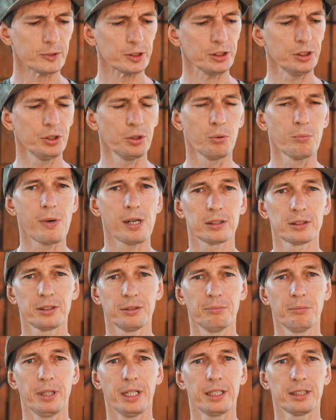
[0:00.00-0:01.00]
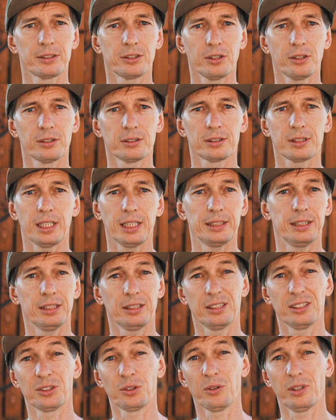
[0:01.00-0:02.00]
you know, mountain marathons, I
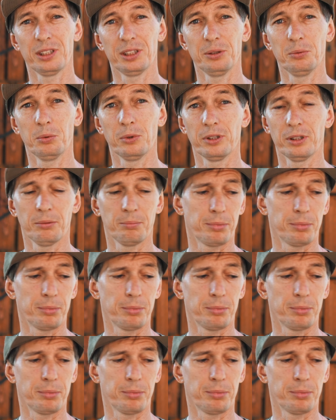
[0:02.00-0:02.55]
think it's already worth the